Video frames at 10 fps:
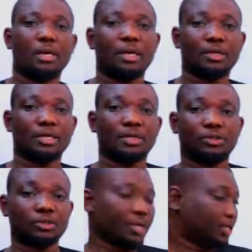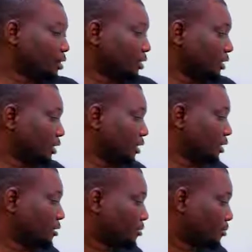and as if you hit on
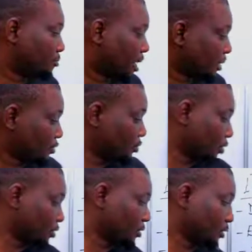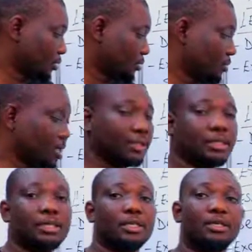the past questions, you get
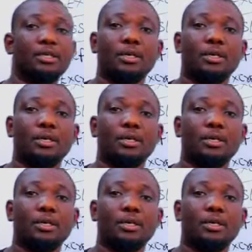the